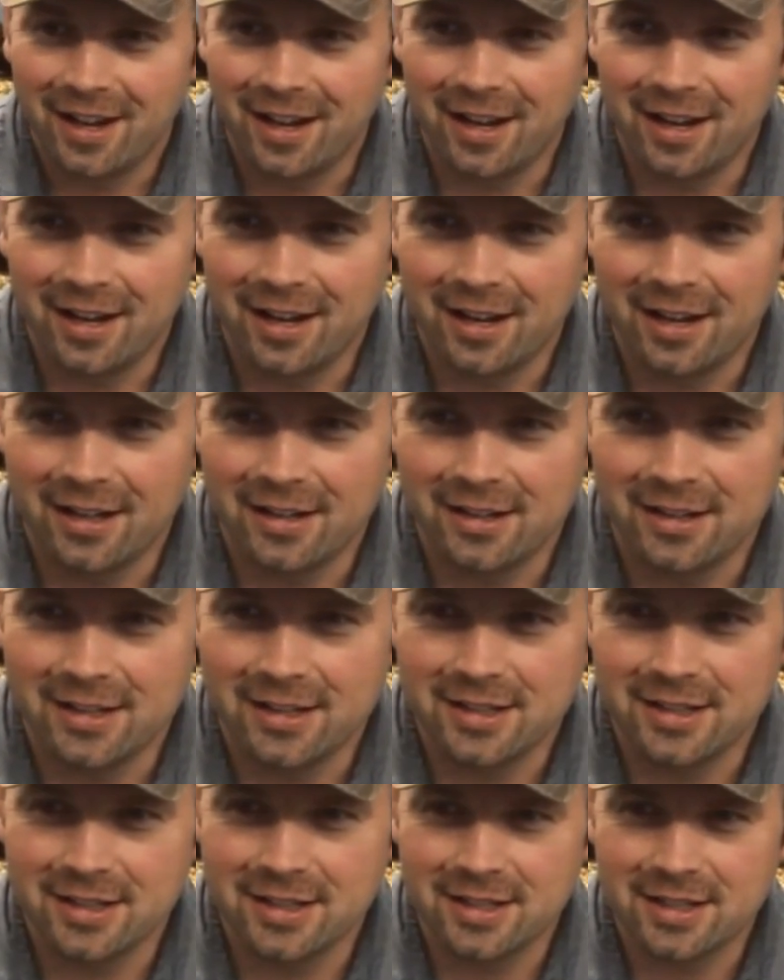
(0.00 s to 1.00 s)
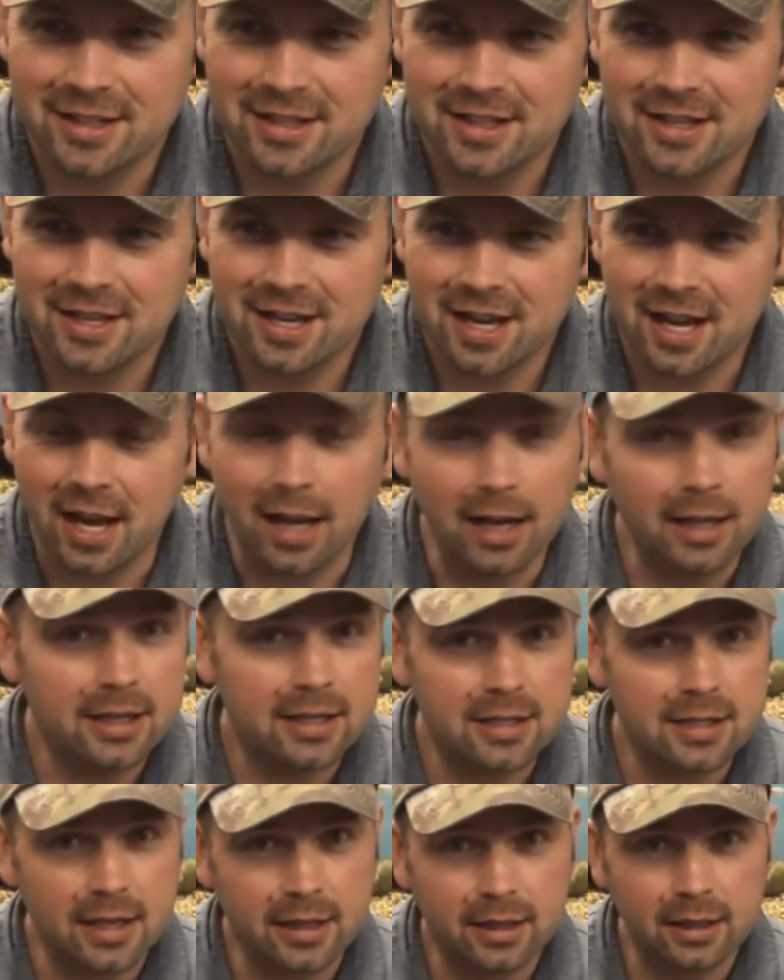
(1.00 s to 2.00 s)
And I
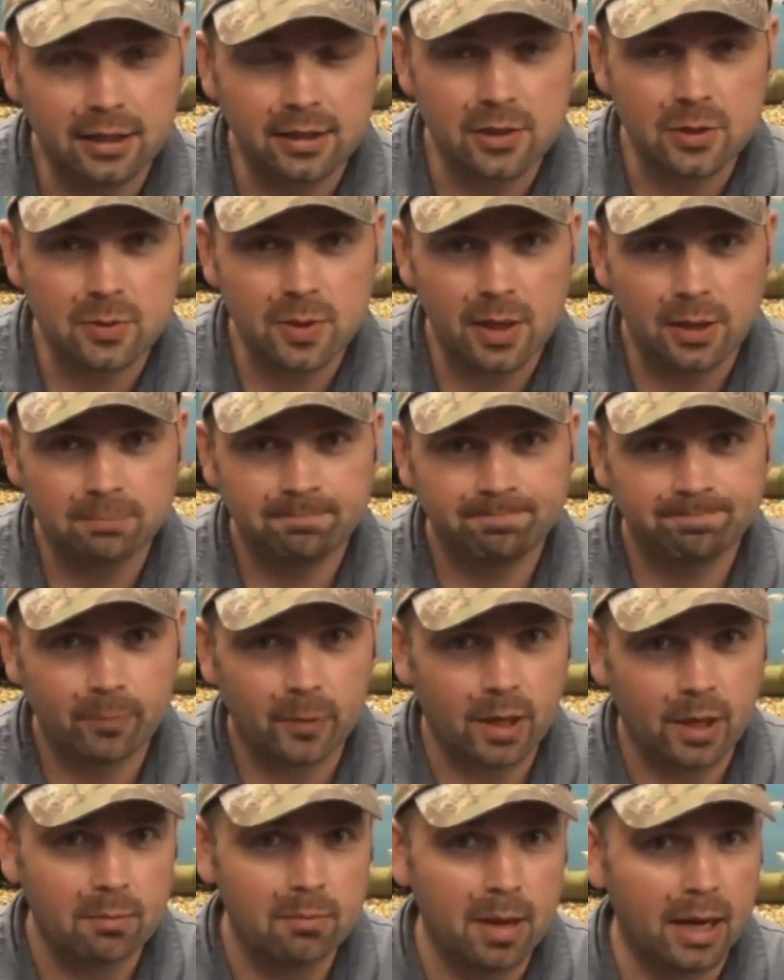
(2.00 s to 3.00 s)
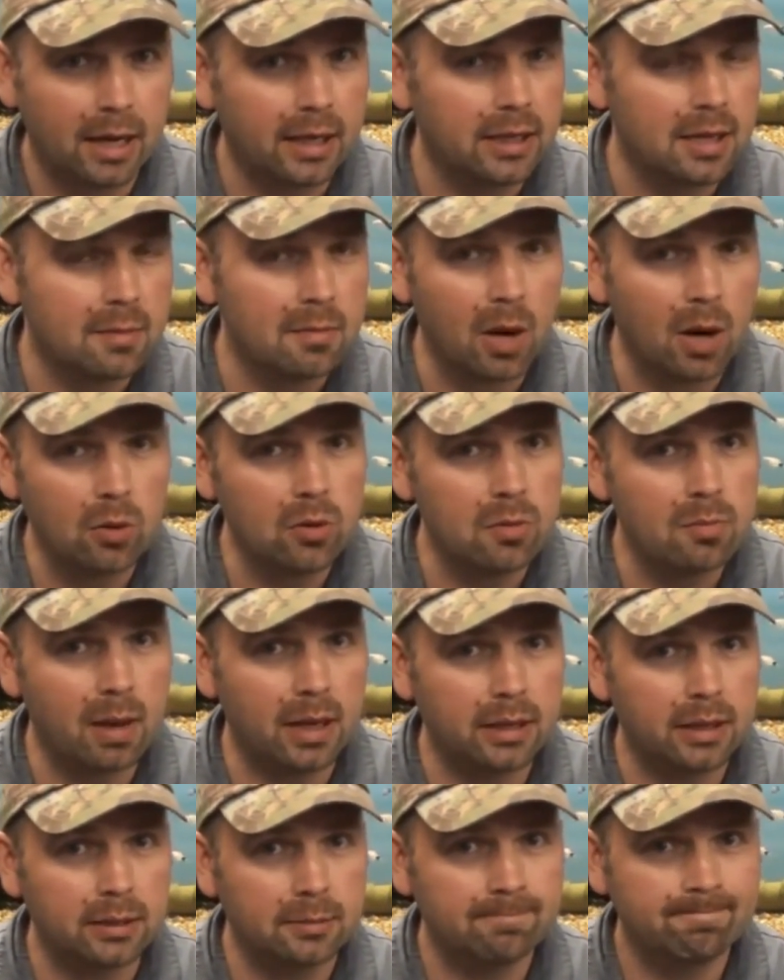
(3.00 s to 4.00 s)
like cycling as well. I'm banging and mountain
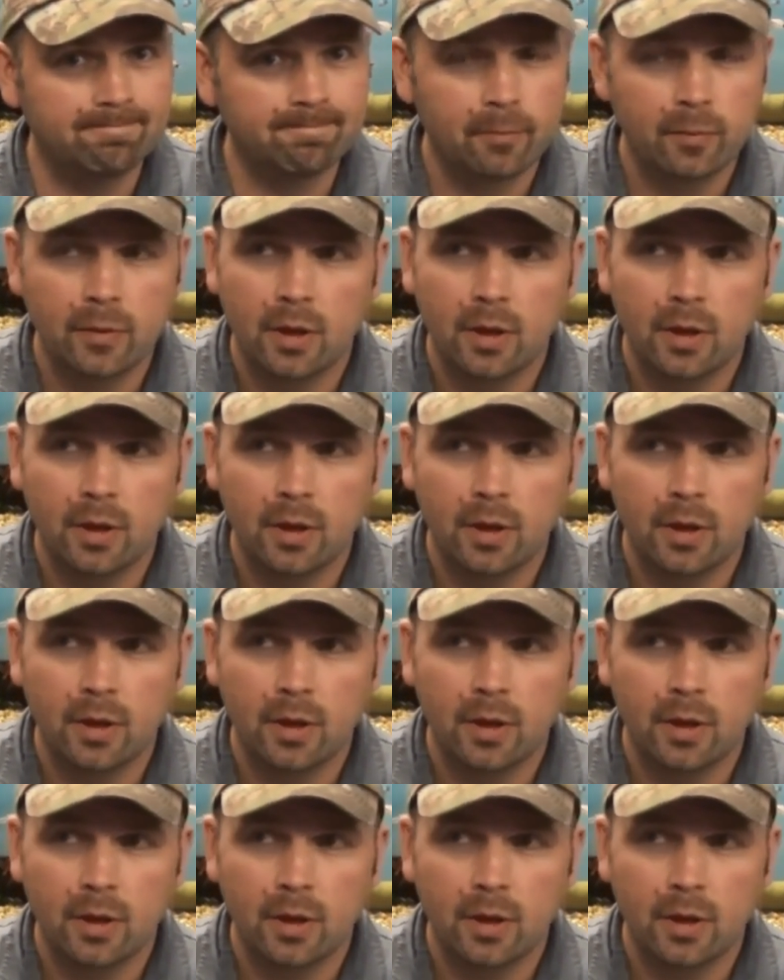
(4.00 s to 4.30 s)
biking.